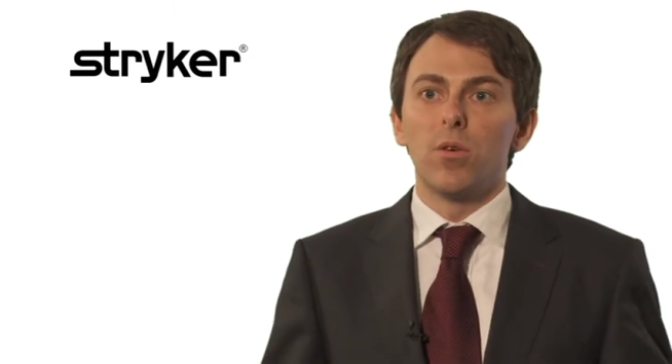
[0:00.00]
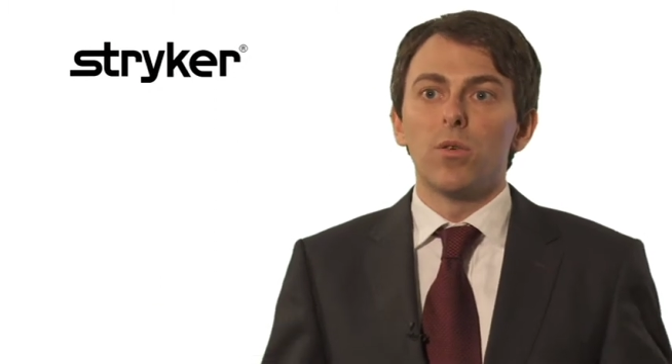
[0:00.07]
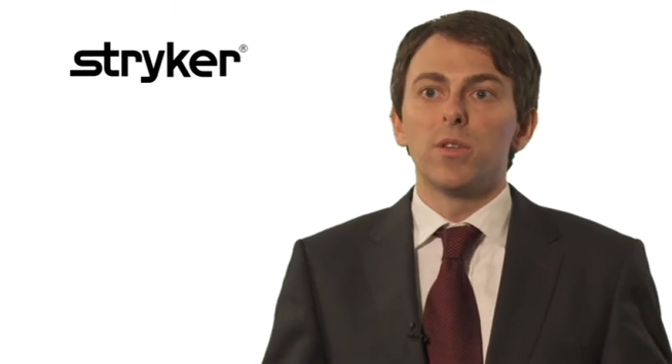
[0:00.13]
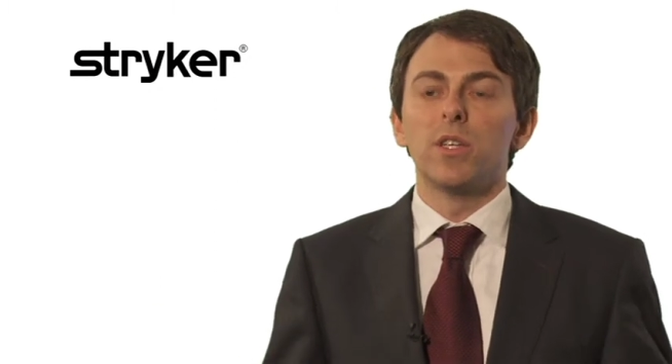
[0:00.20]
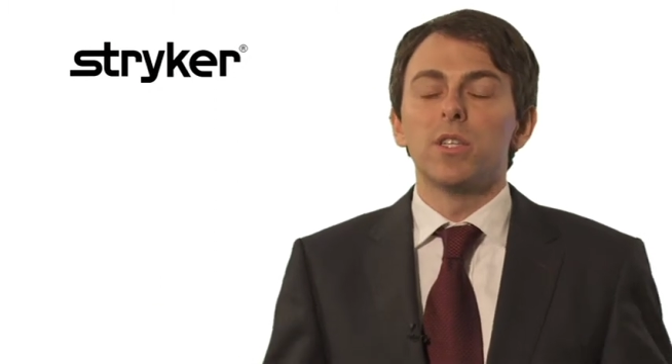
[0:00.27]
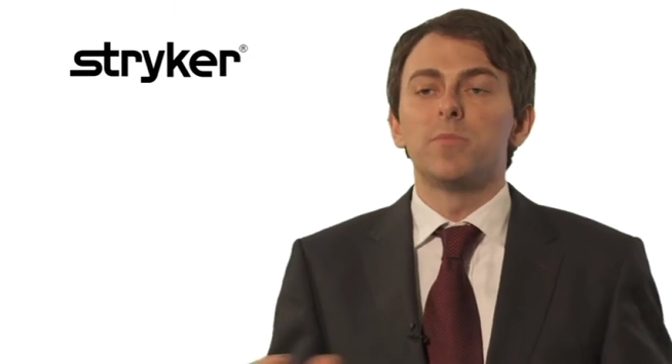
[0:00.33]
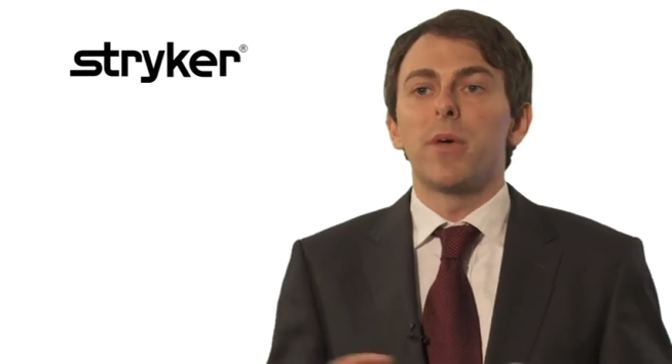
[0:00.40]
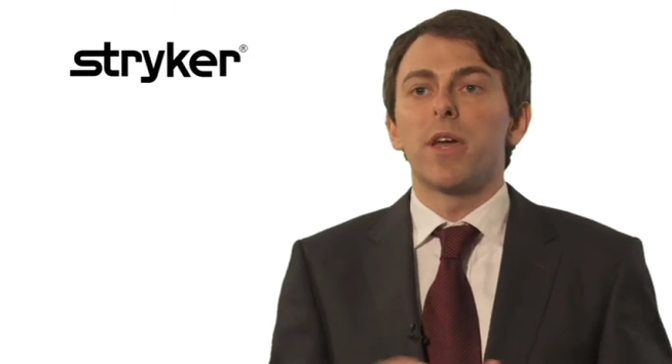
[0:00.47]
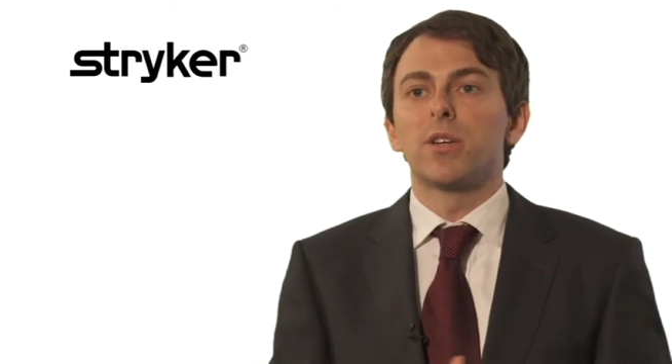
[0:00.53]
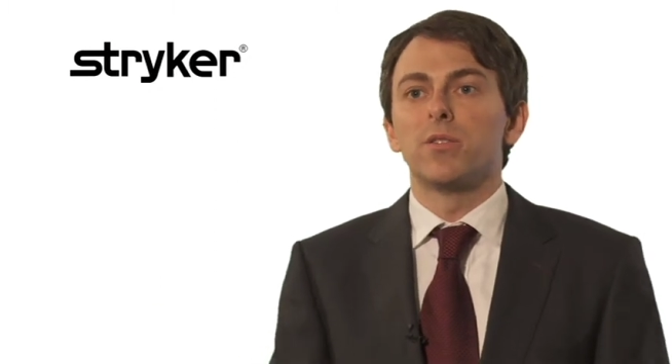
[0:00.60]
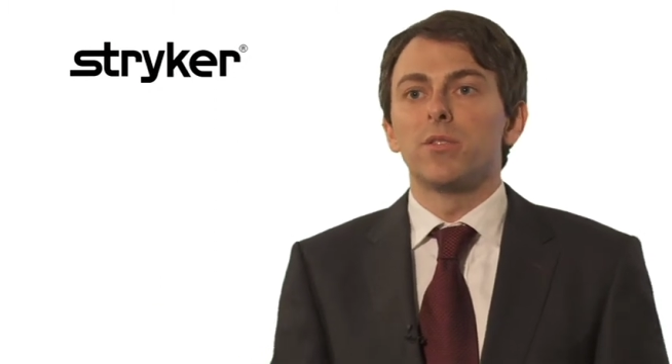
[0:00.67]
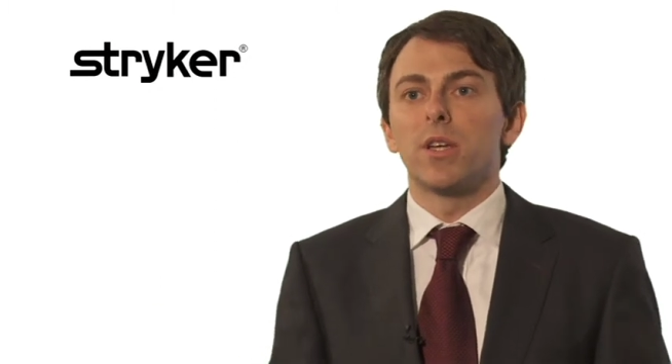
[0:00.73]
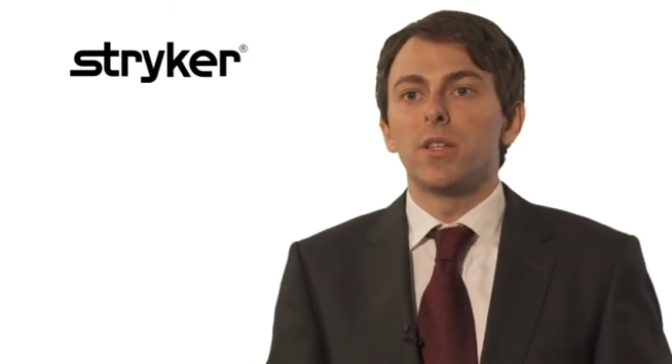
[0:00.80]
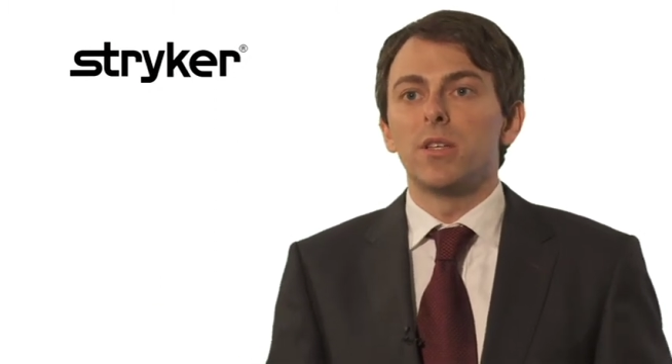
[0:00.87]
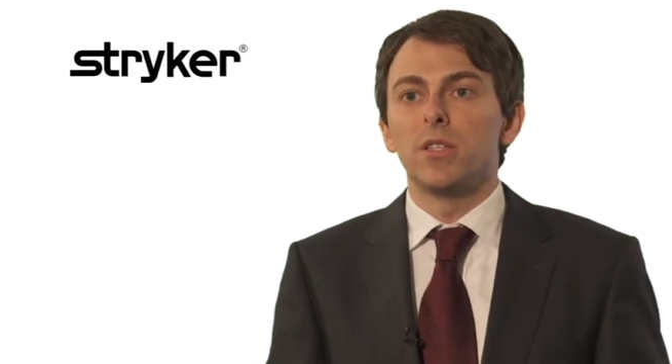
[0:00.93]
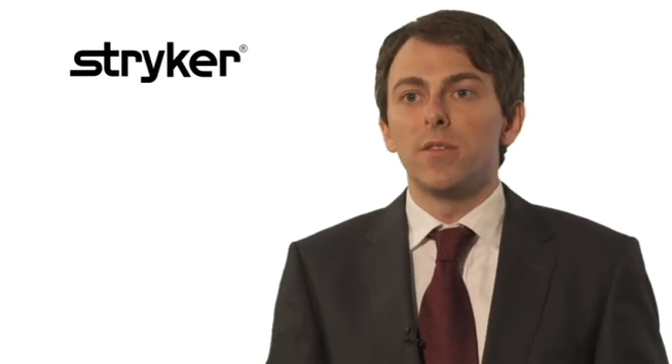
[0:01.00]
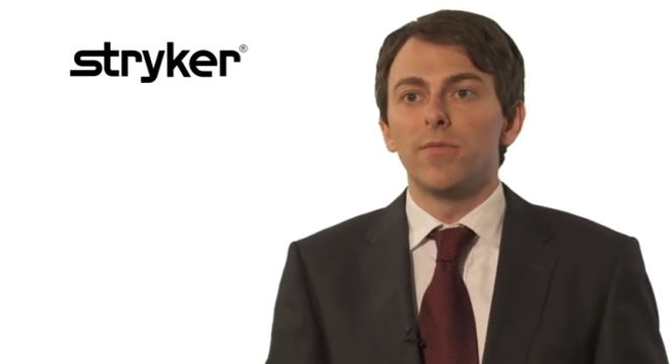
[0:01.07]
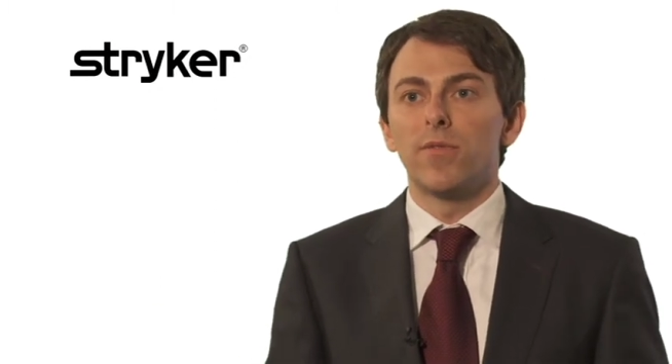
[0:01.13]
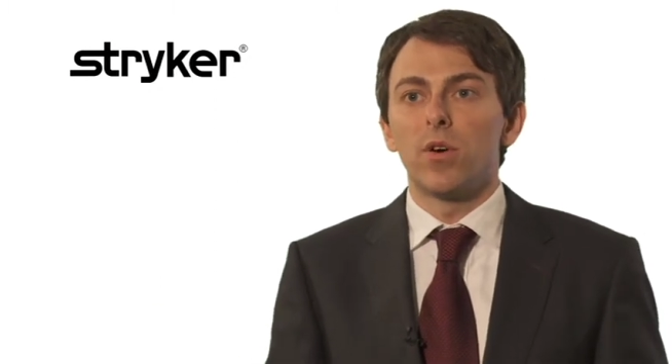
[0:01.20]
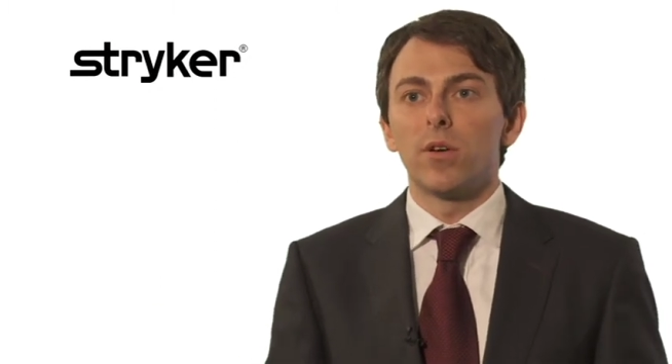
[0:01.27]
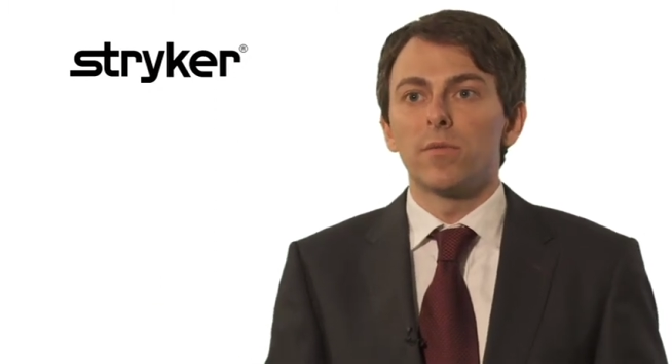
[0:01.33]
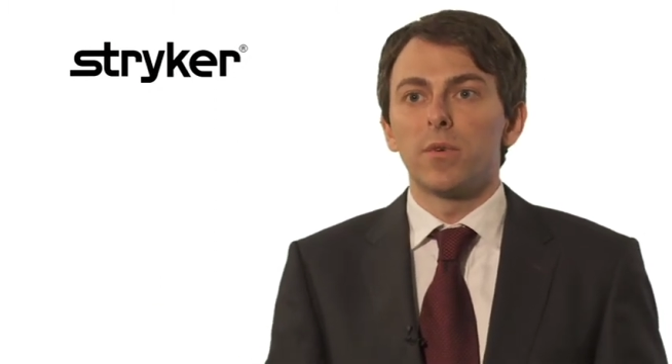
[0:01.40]
all the inspection that is
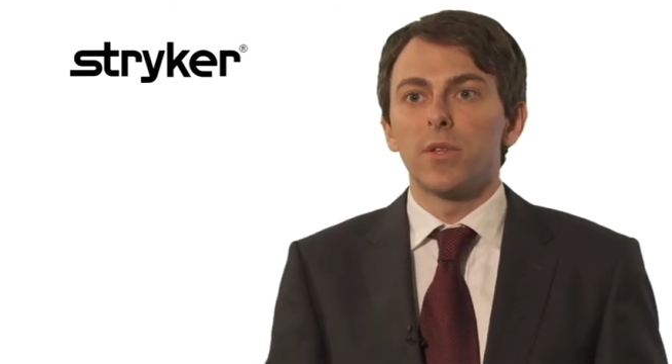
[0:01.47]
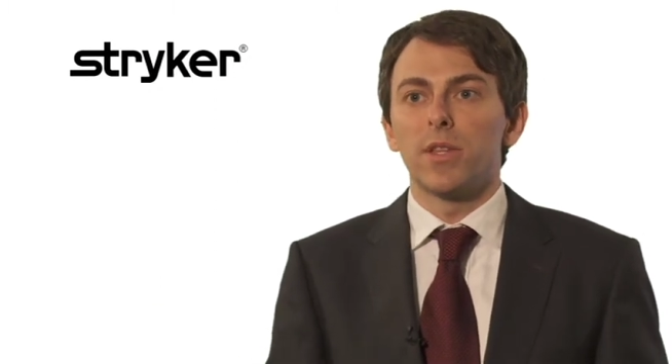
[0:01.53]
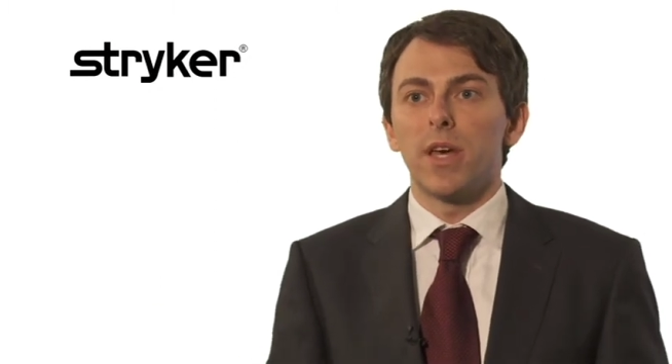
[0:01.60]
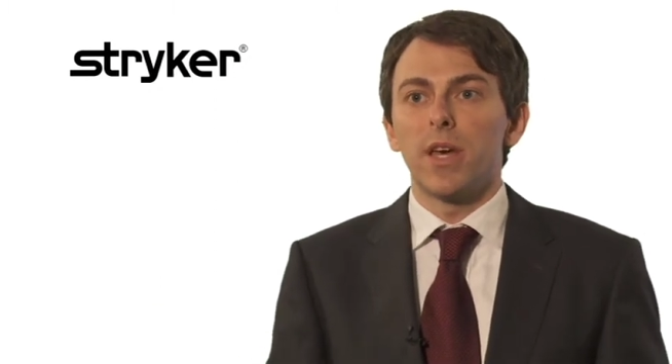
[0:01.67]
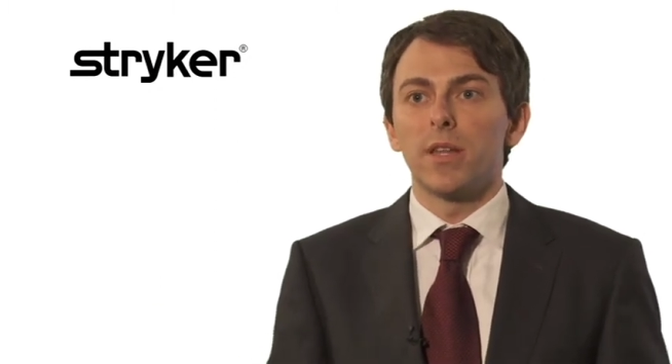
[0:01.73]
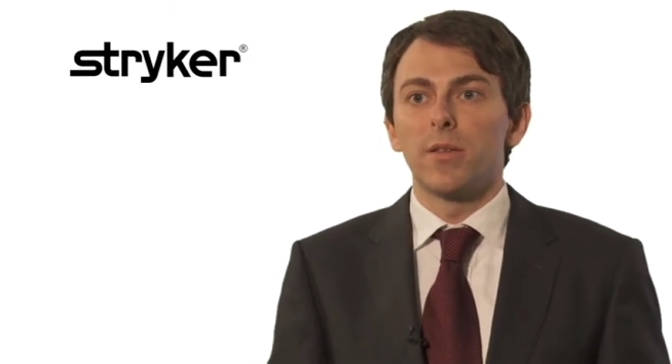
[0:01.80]
involved with that.